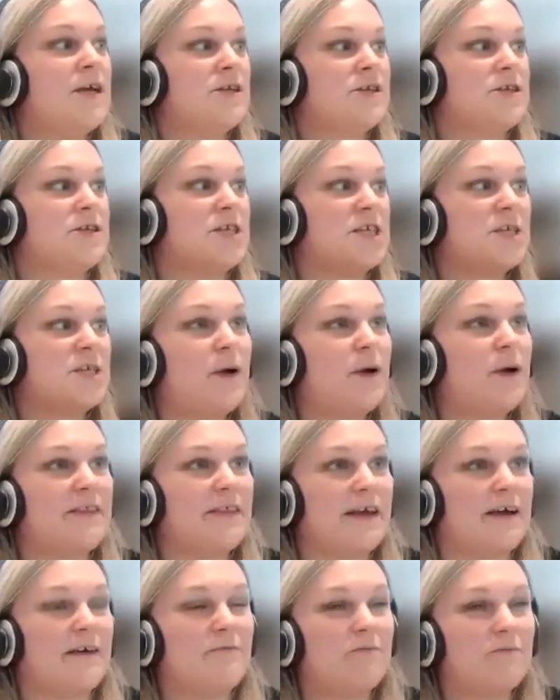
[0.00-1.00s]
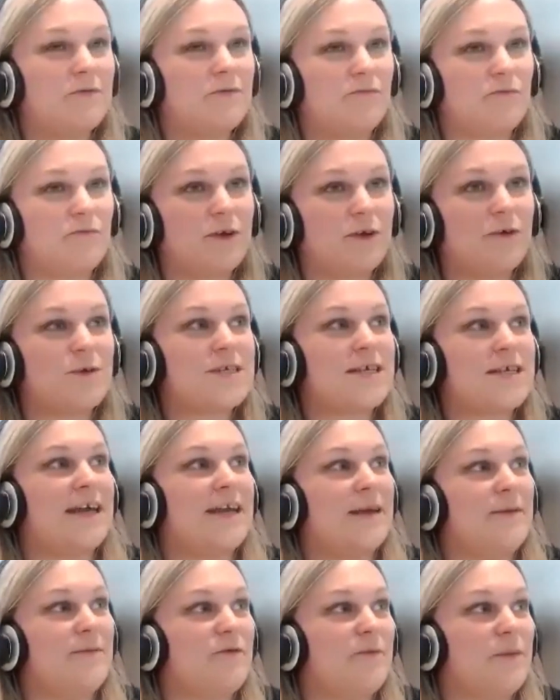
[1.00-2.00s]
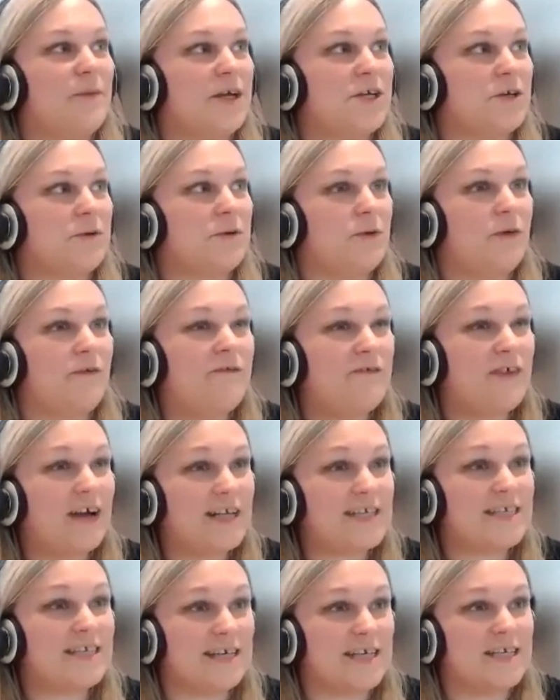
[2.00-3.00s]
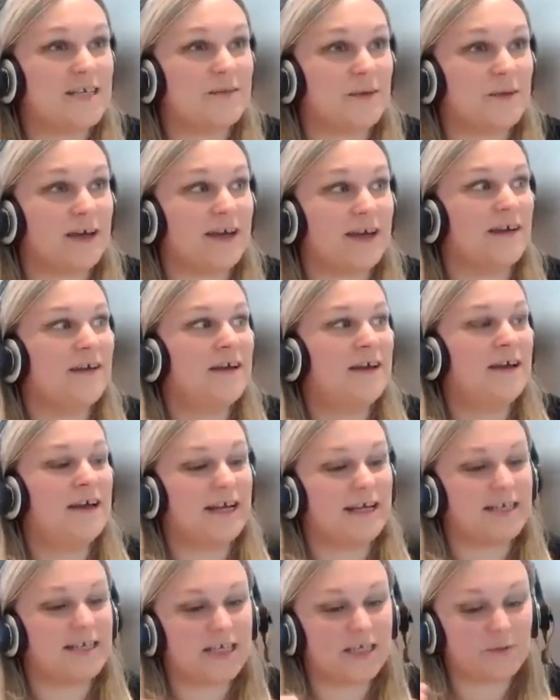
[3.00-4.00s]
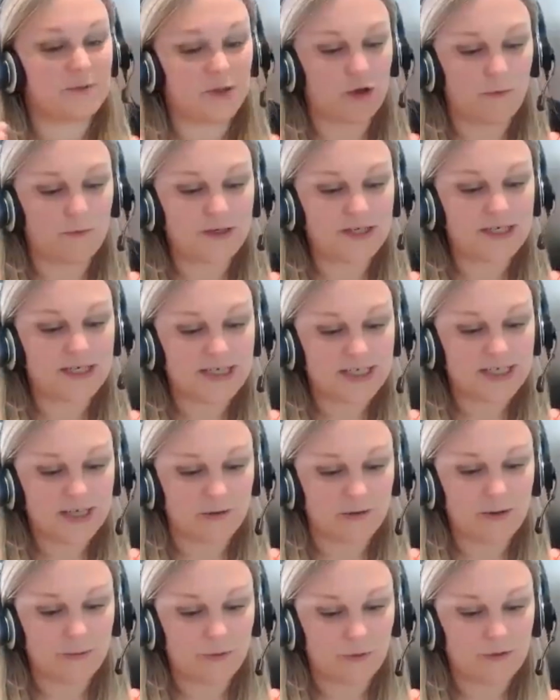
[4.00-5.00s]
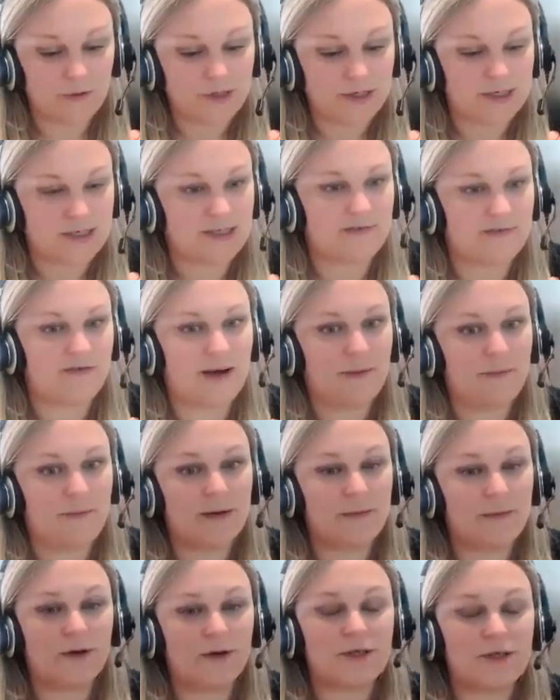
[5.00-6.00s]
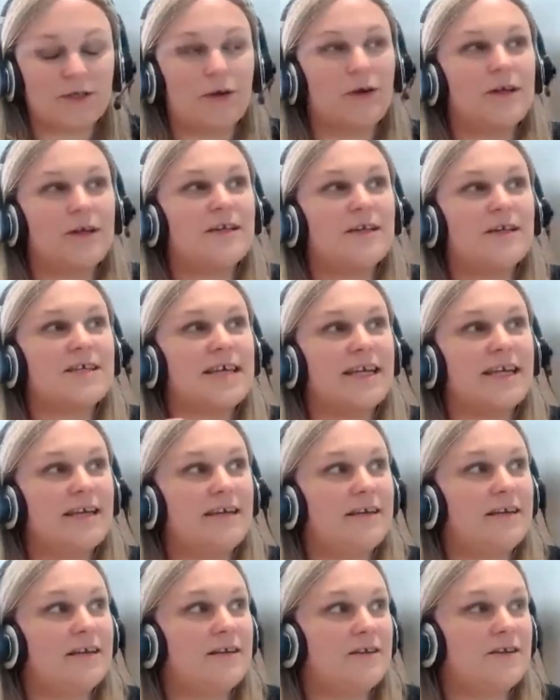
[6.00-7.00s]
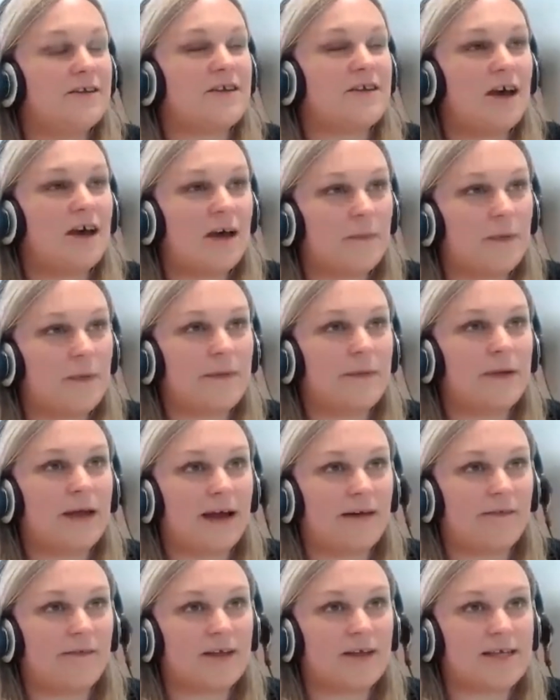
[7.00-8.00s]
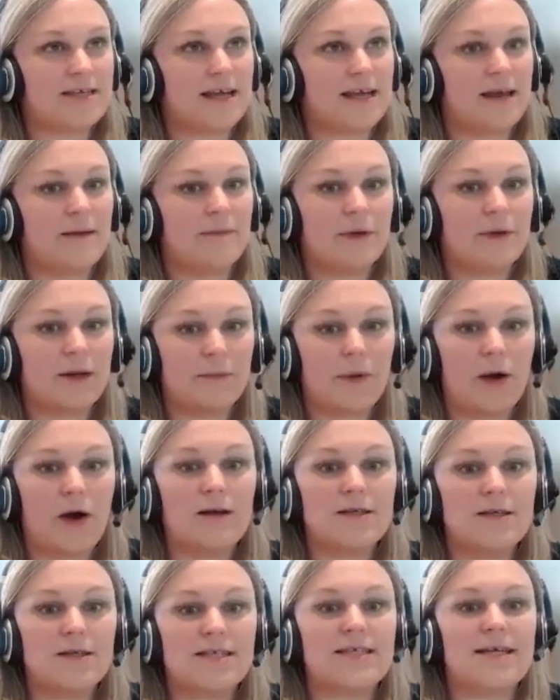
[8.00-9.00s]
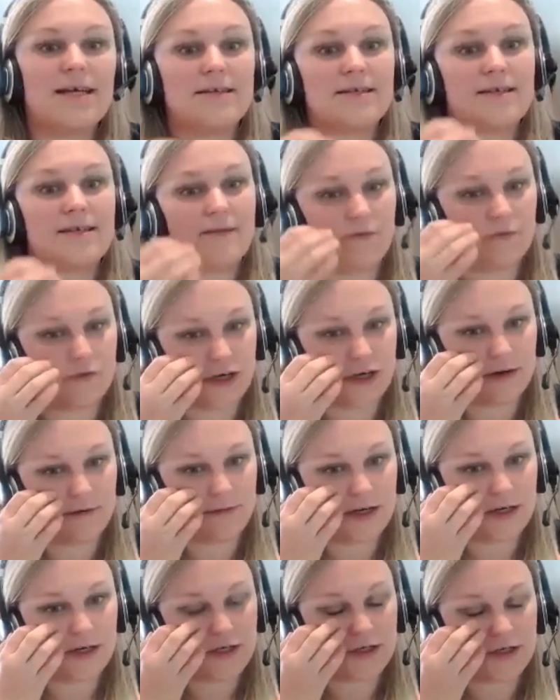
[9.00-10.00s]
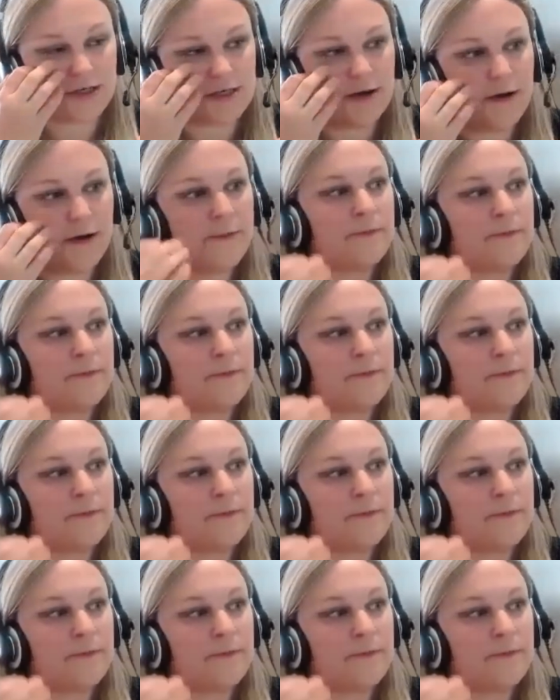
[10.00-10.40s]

So, despite that real scant information. What fascinates me is this was obviously so important to the family because not only does he does her baby have this name, but it passes down several generations.